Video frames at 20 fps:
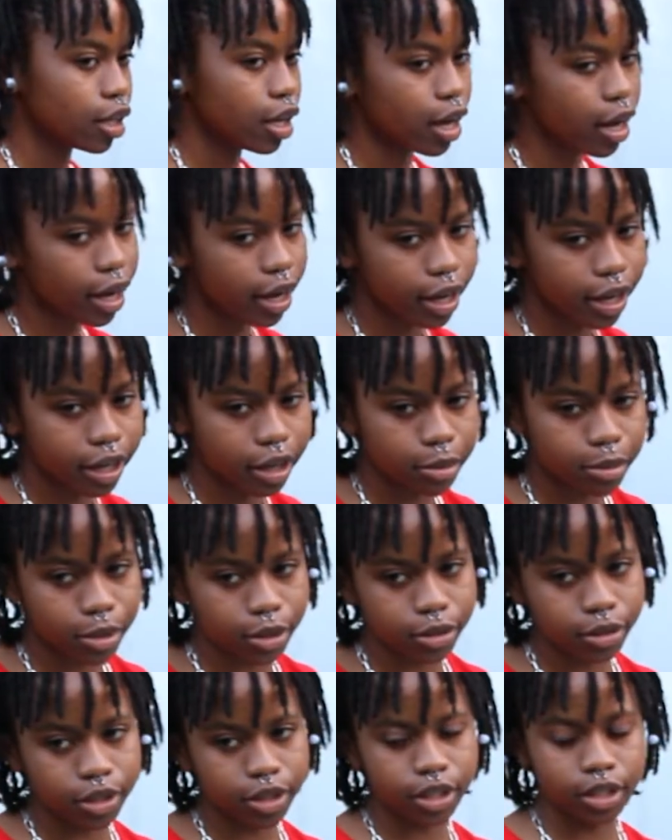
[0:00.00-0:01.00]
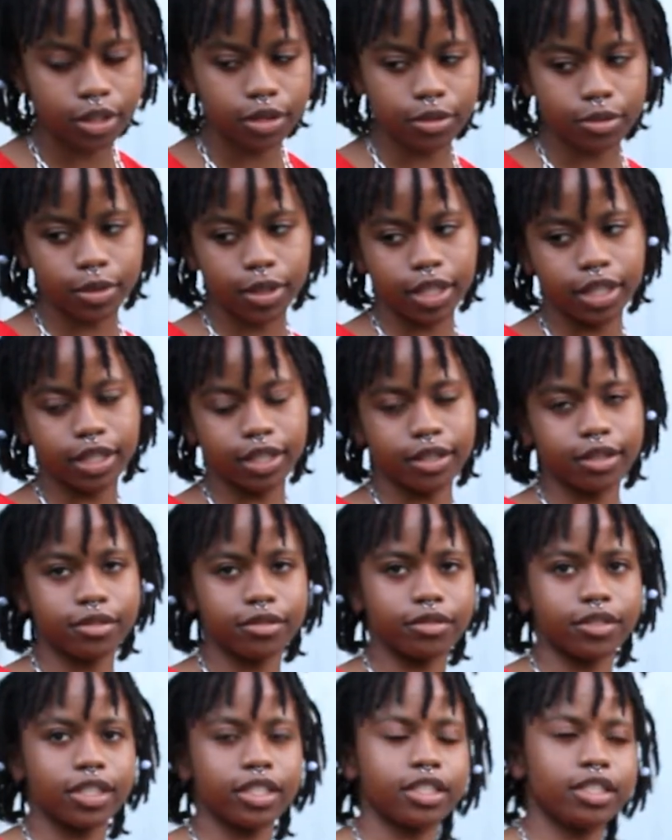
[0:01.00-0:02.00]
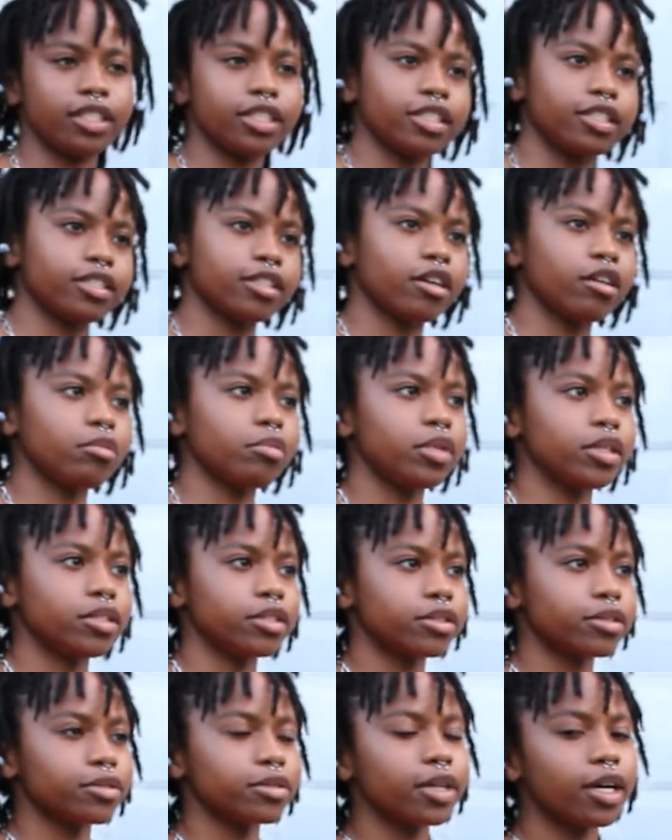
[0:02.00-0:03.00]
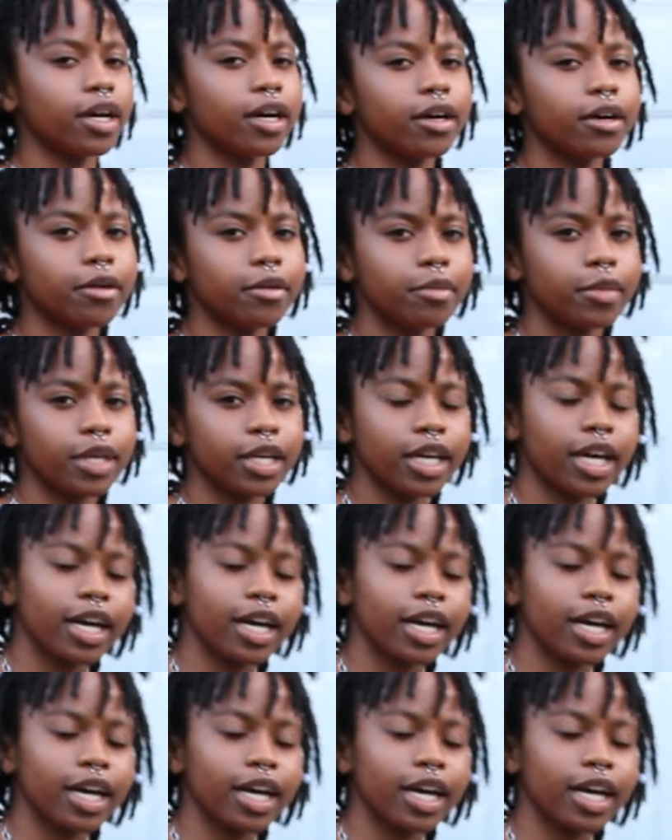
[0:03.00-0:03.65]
I approach it in the way of a jigsaw puzzle. It